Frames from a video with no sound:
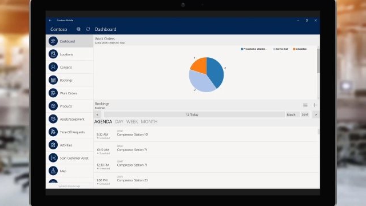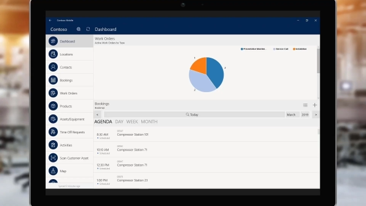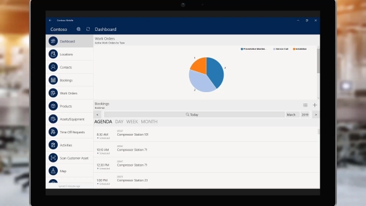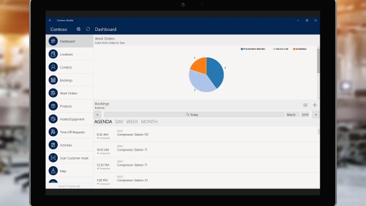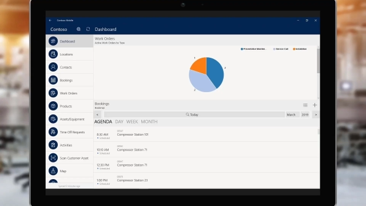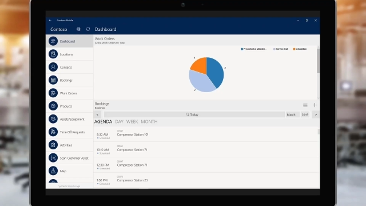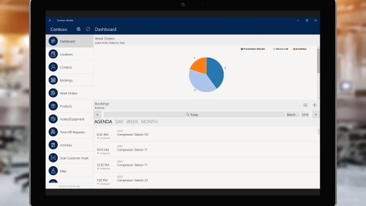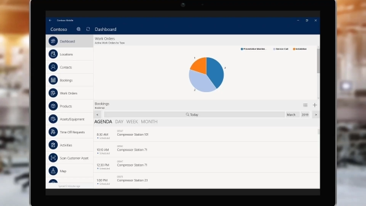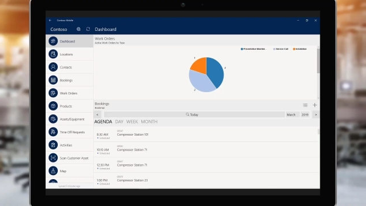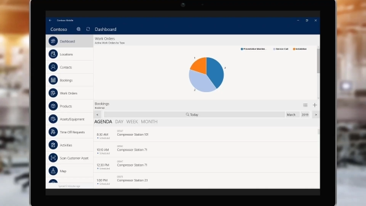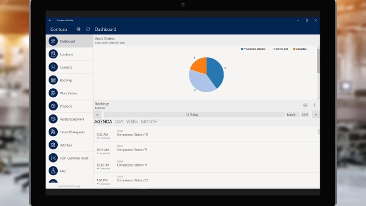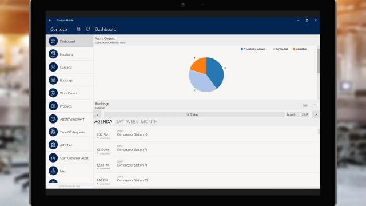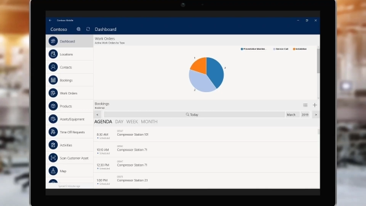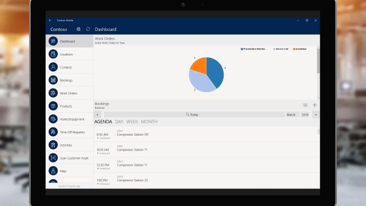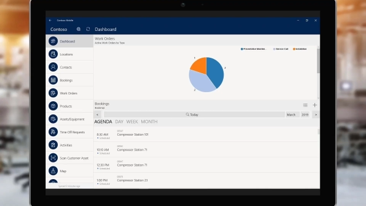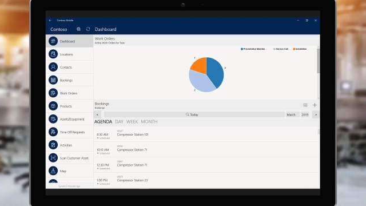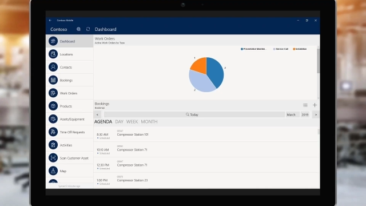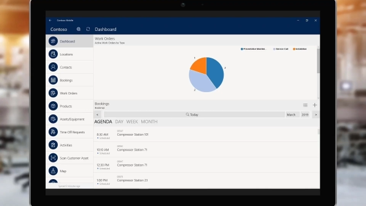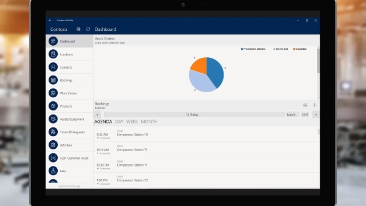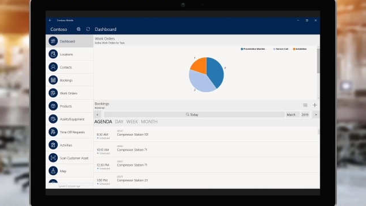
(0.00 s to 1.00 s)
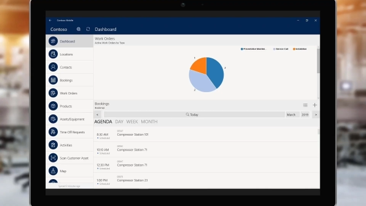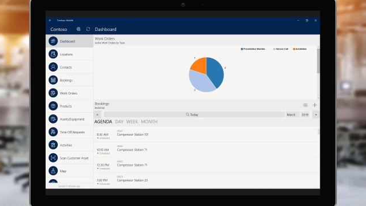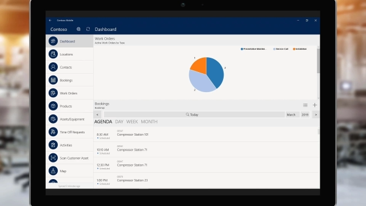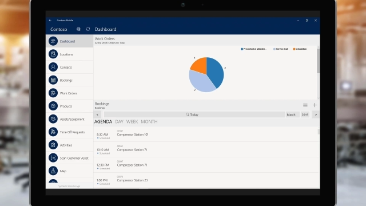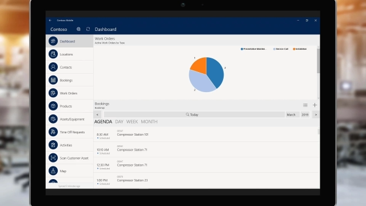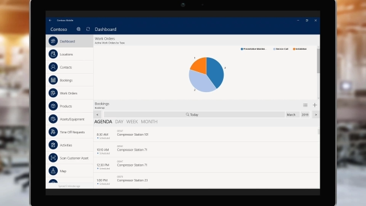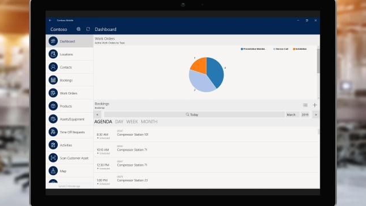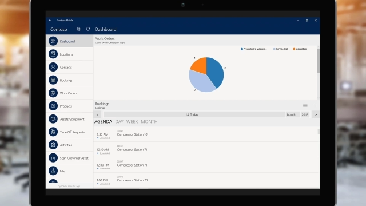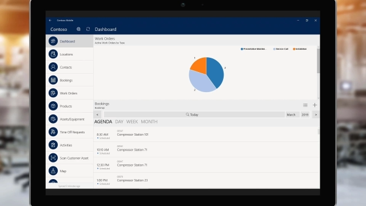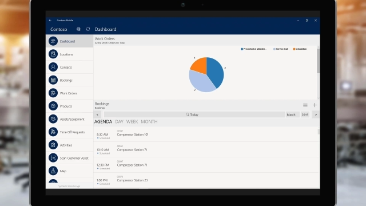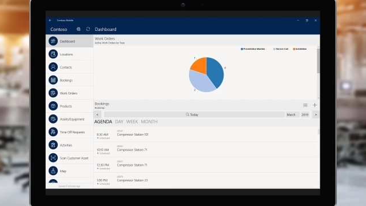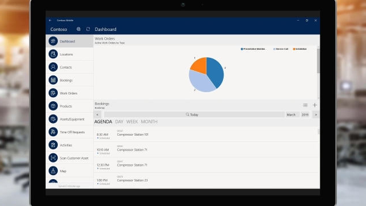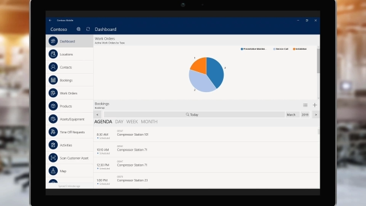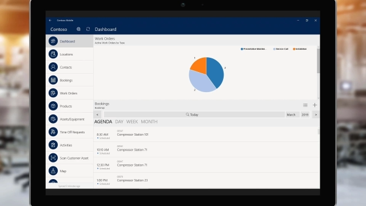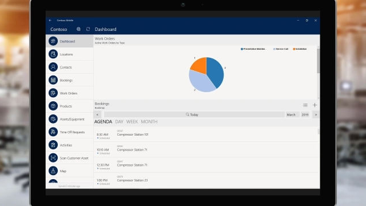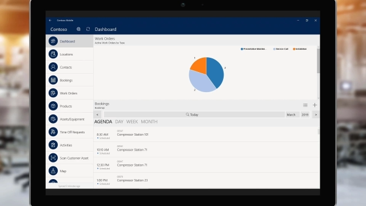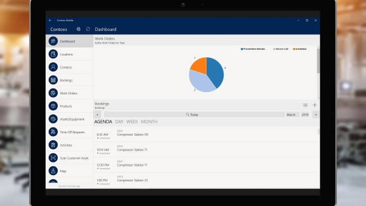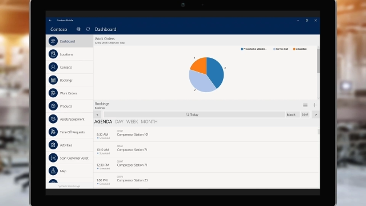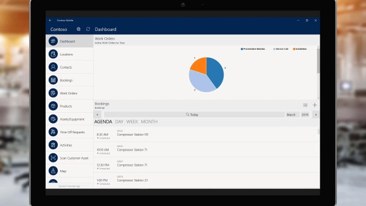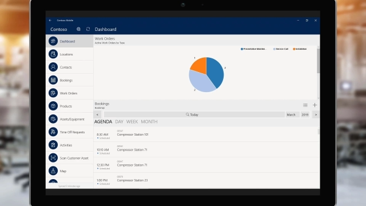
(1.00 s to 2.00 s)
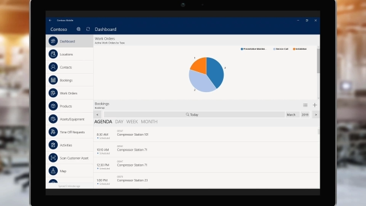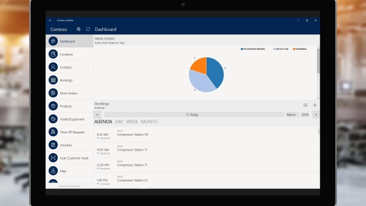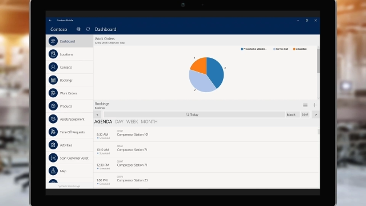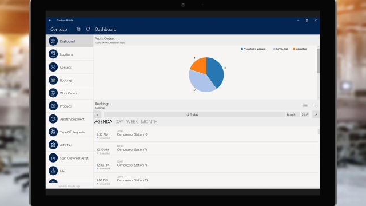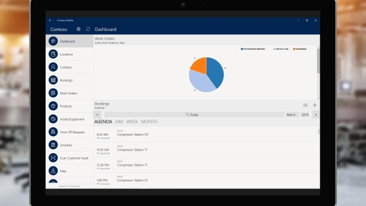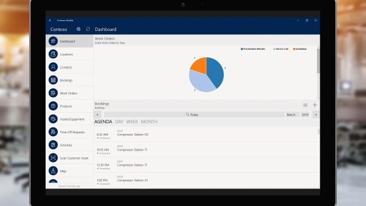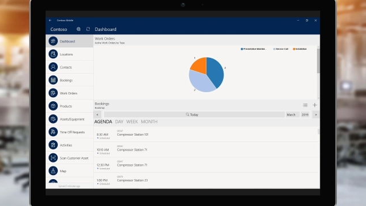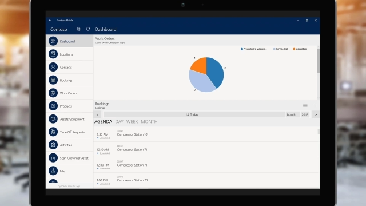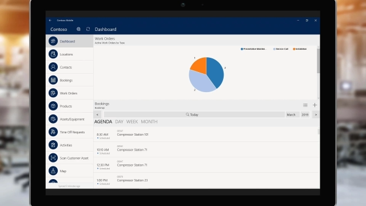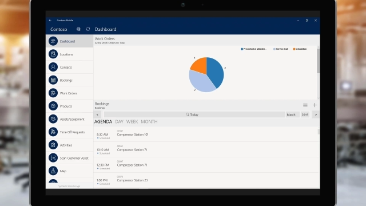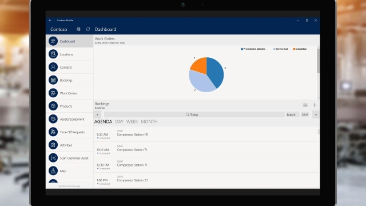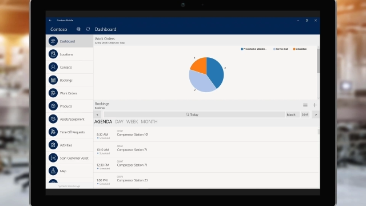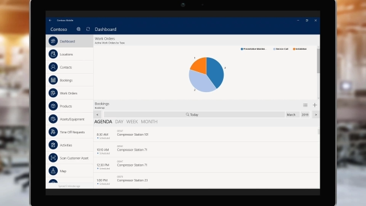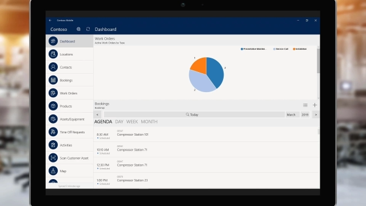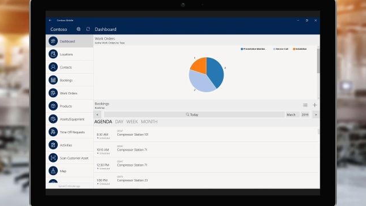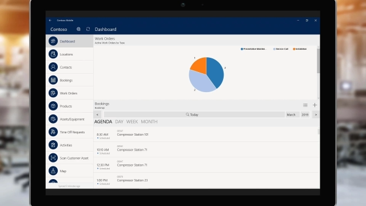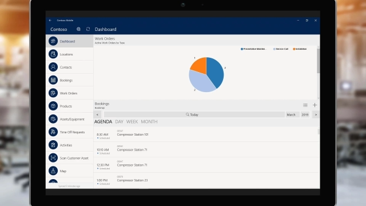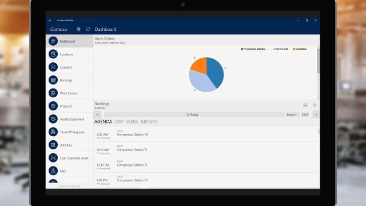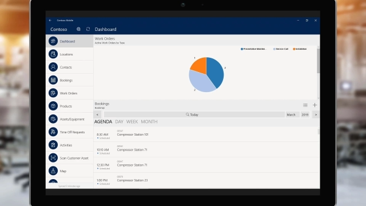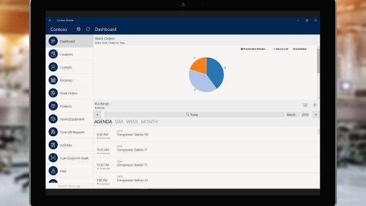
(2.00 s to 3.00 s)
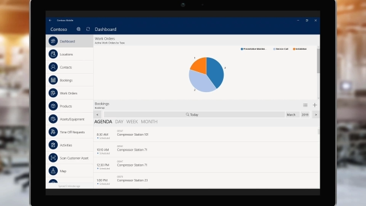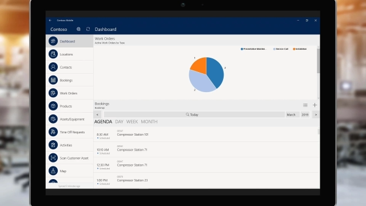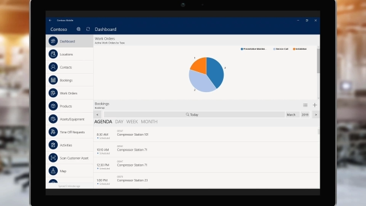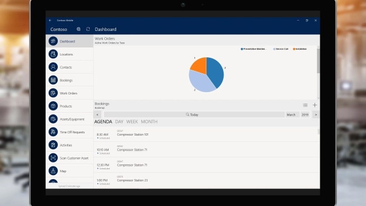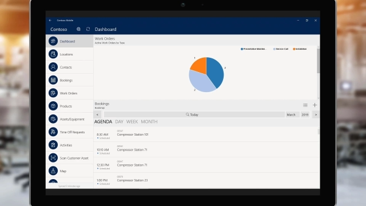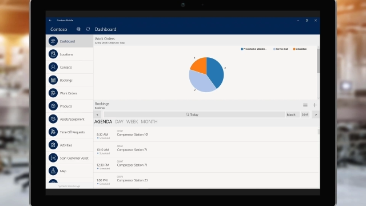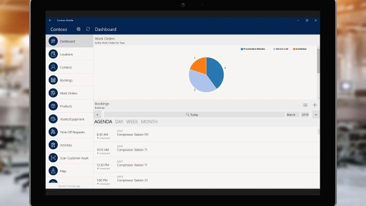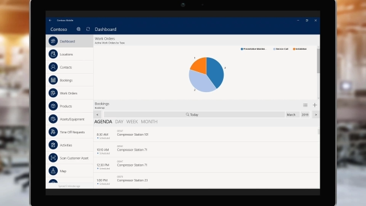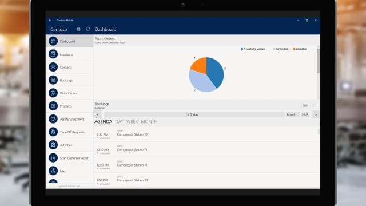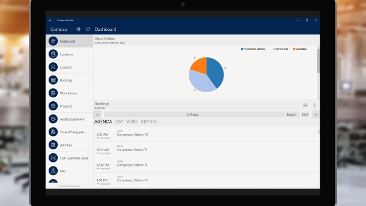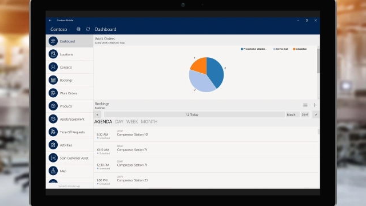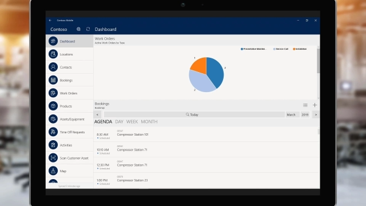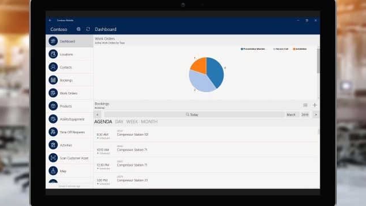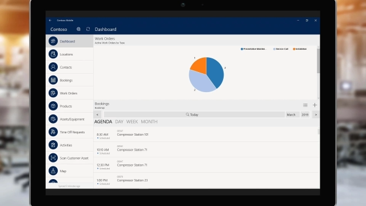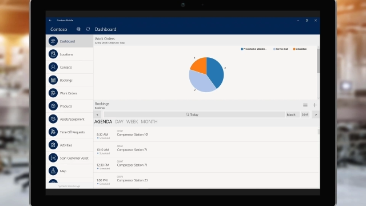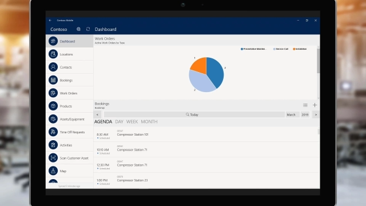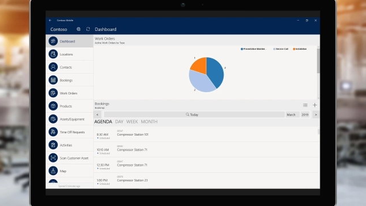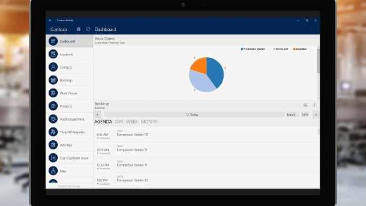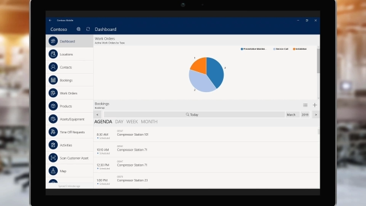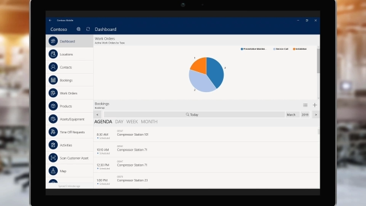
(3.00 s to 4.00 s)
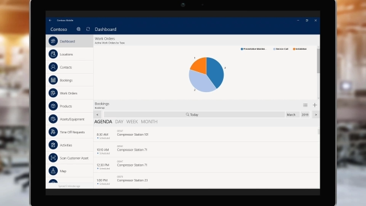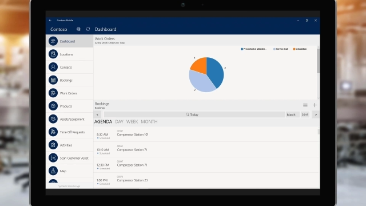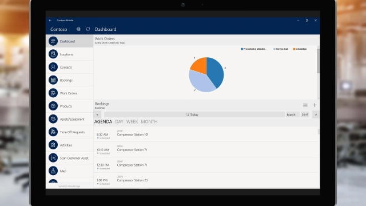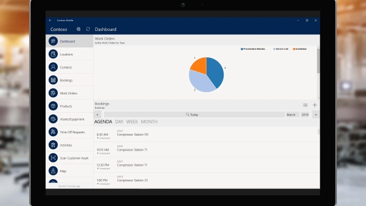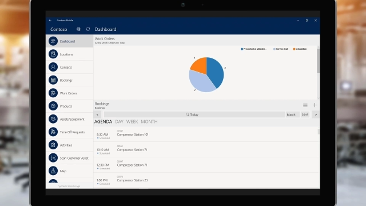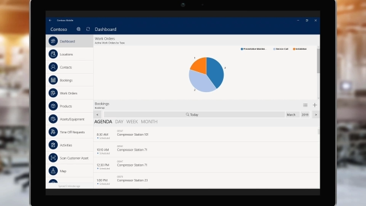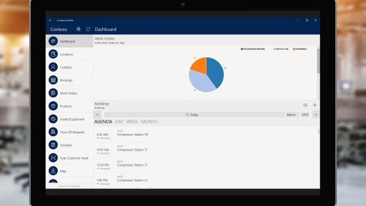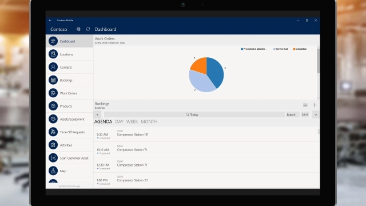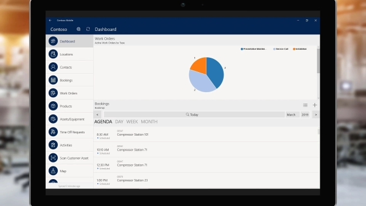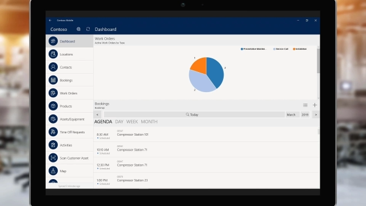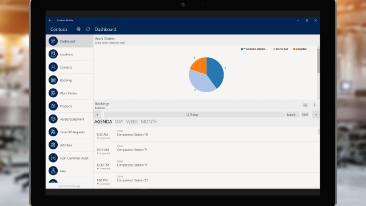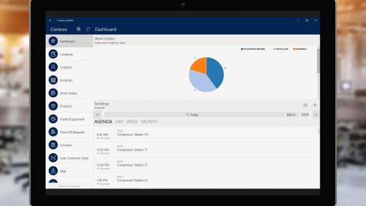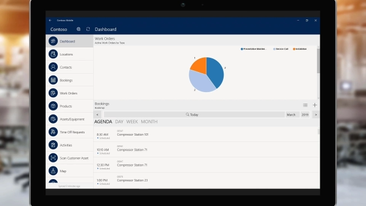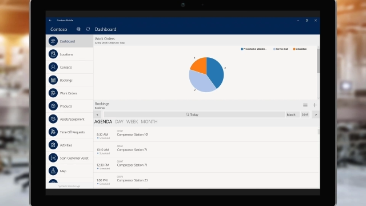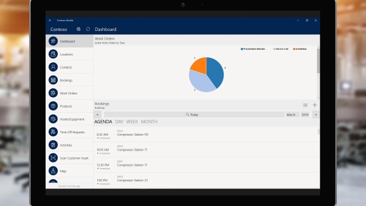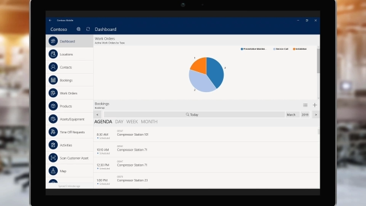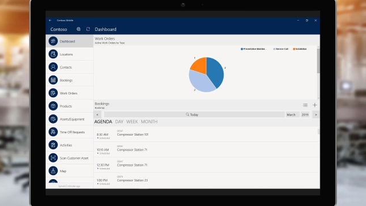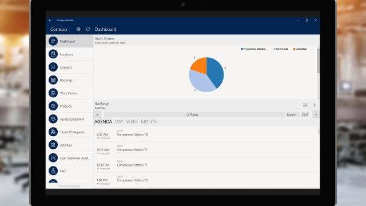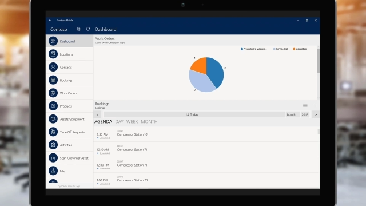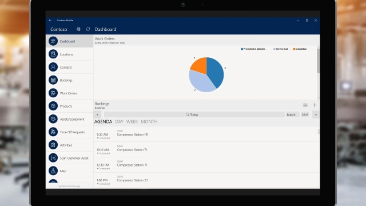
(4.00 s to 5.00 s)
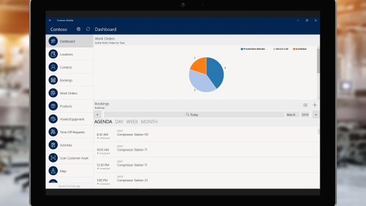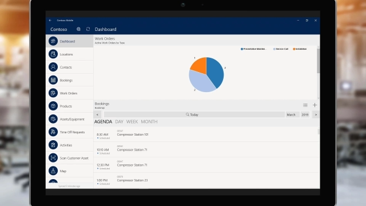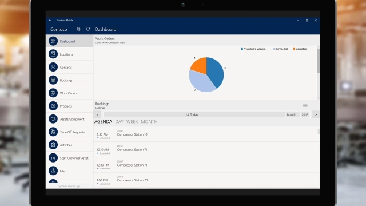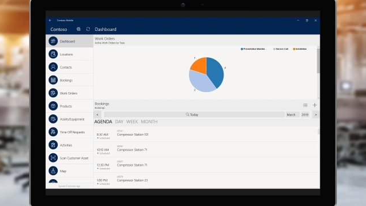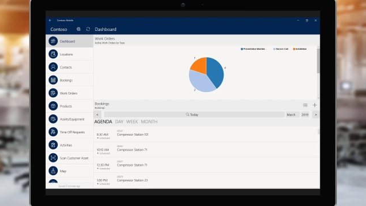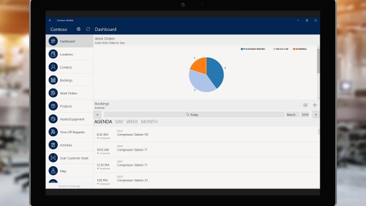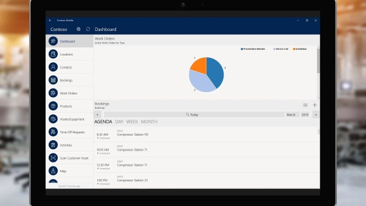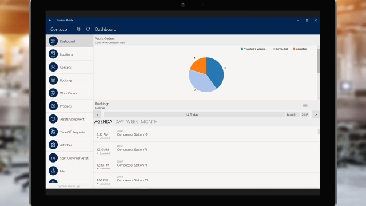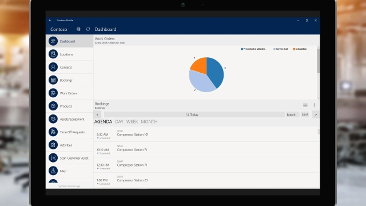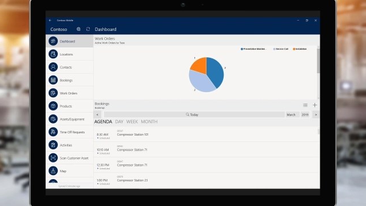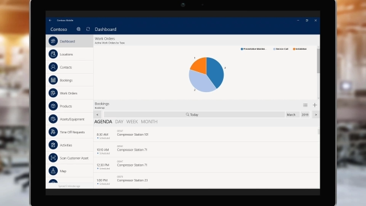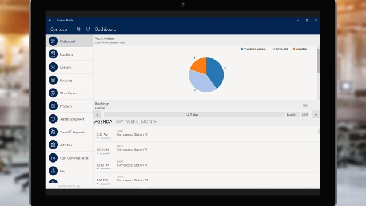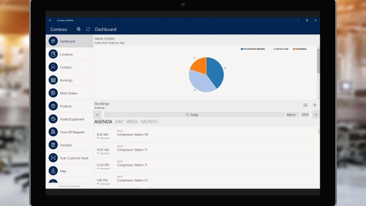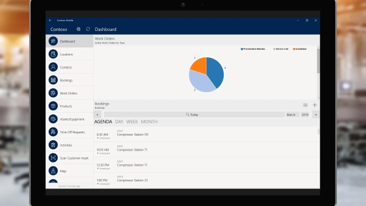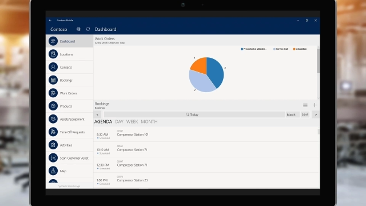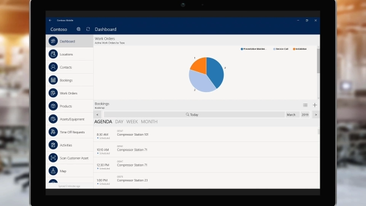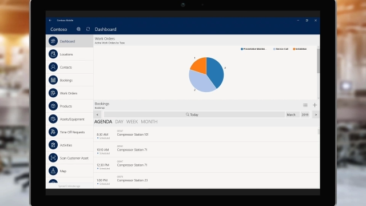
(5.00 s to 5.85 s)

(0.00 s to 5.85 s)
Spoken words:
(no speaker visible)